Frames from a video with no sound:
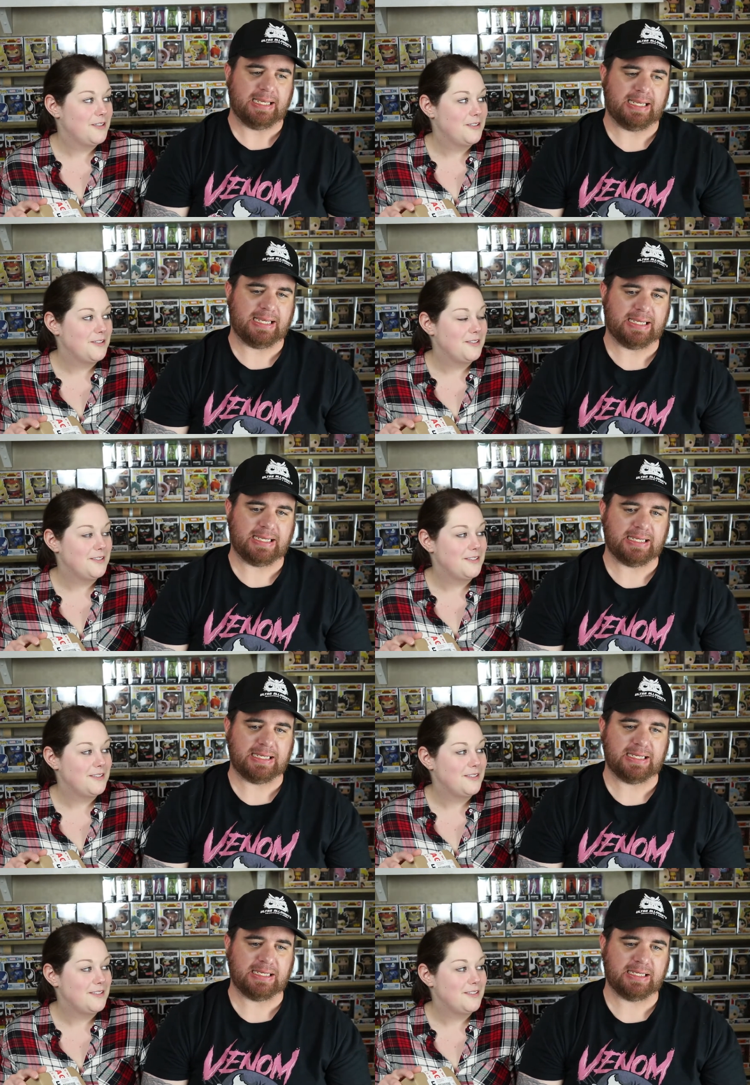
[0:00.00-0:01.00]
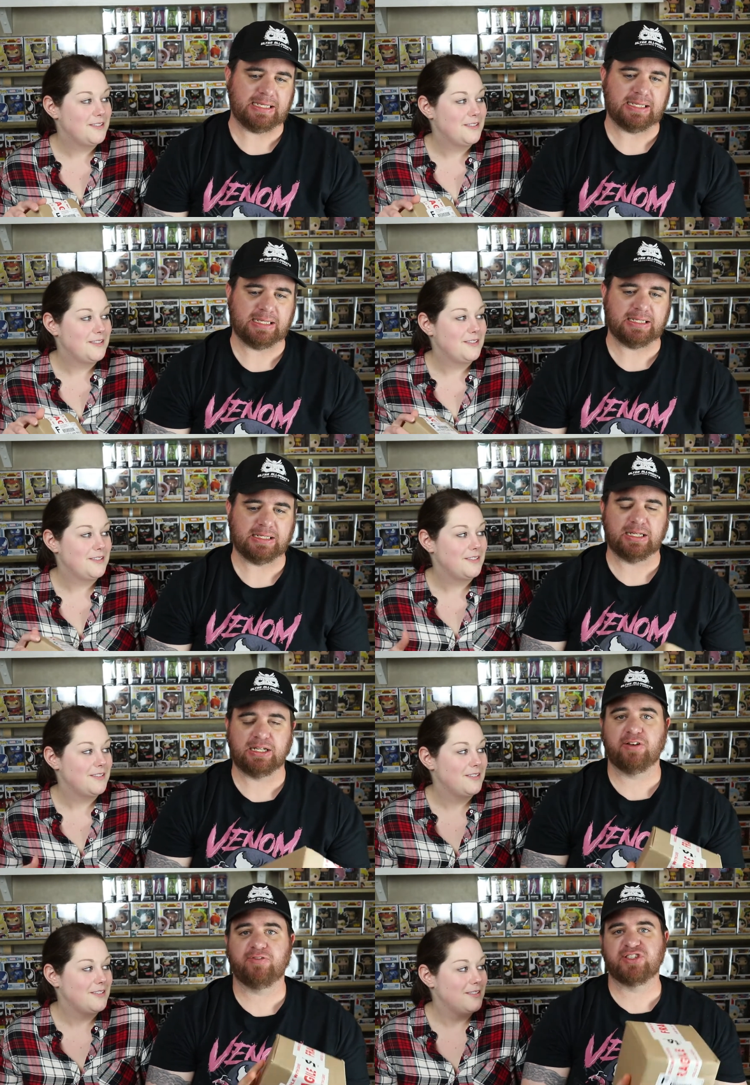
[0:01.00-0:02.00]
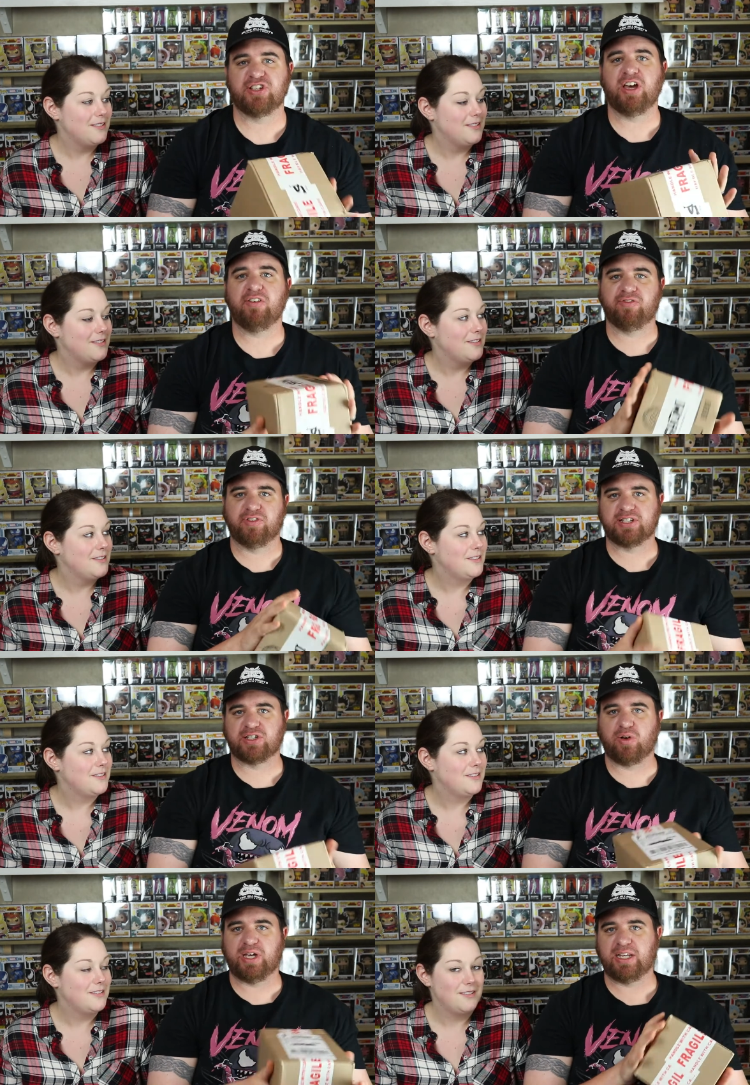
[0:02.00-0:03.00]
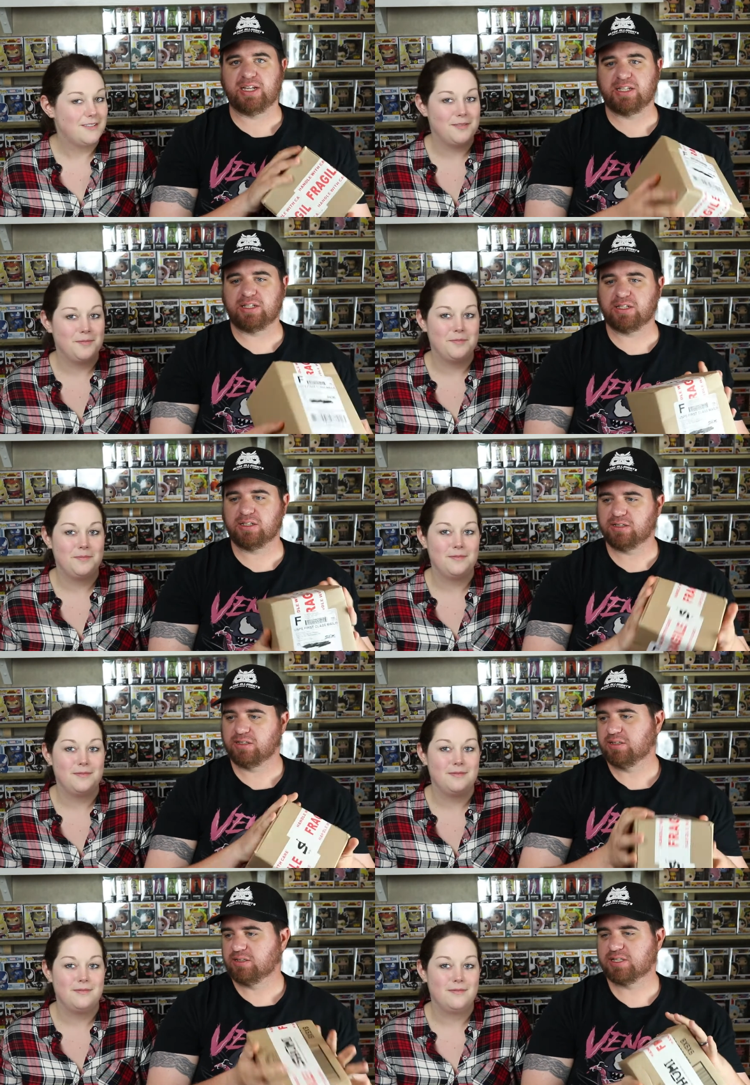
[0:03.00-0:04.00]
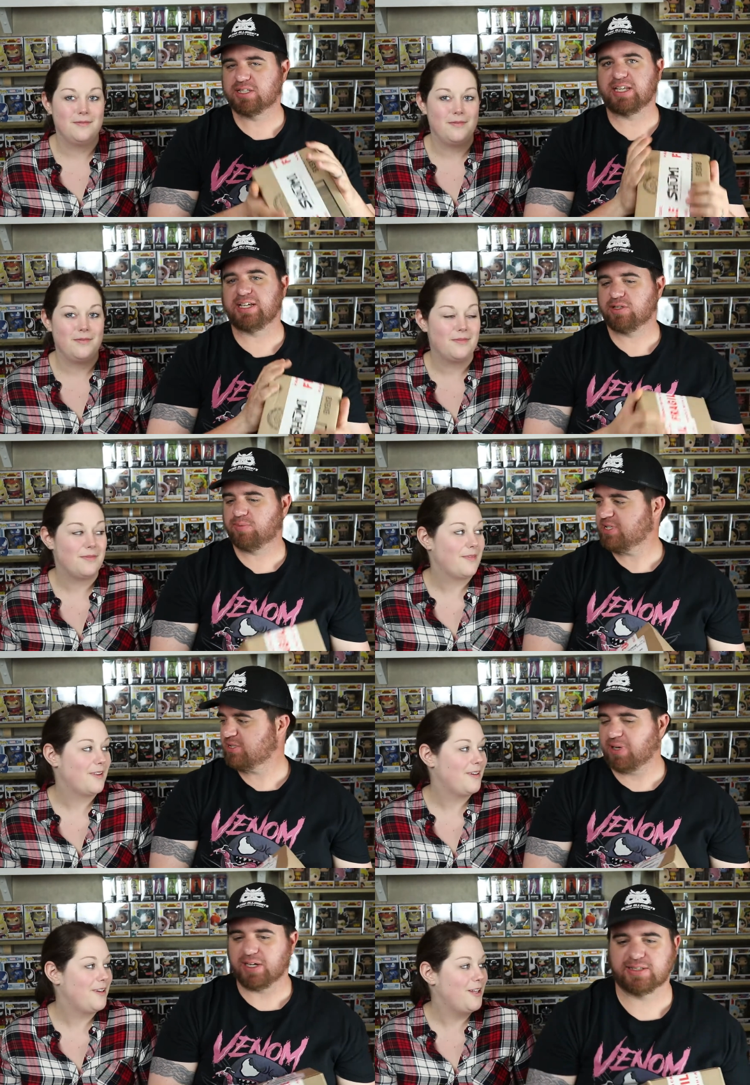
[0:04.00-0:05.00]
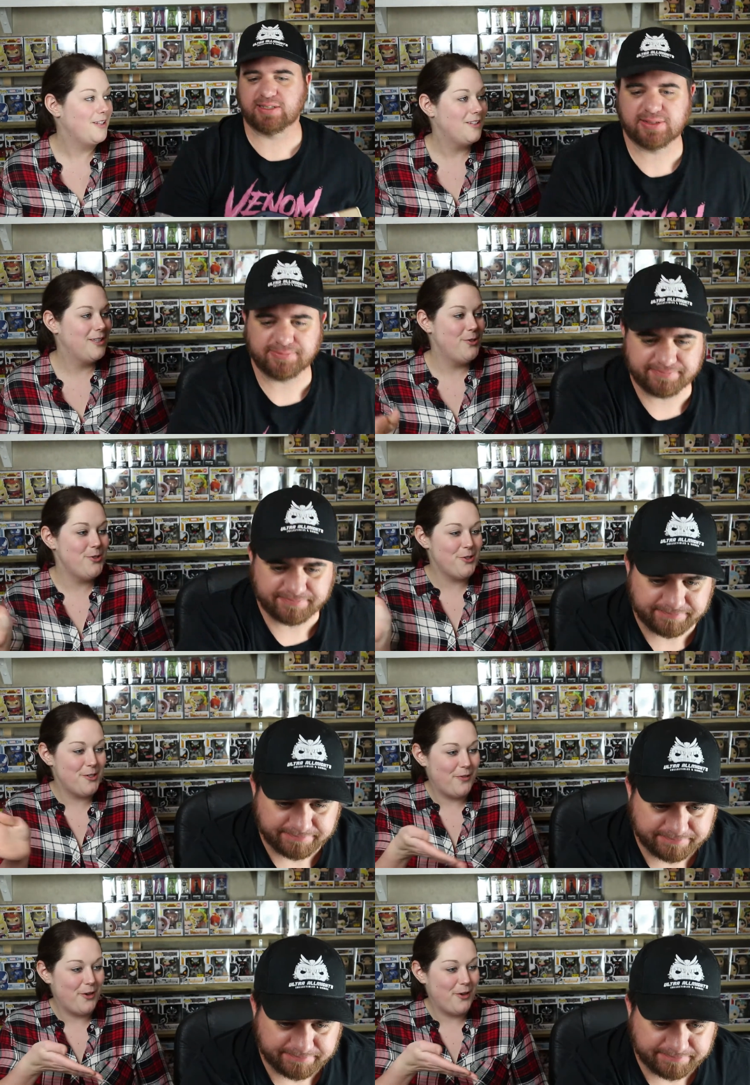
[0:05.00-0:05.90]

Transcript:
Speaker 1: And enough is enough. Let's go ahead and slice open these boxes. Losers